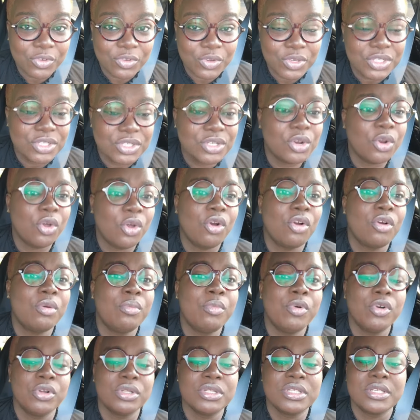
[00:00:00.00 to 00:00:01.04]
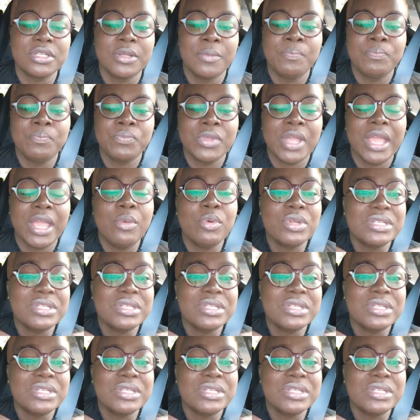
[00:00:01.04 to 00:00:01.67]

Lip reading: for this long, but it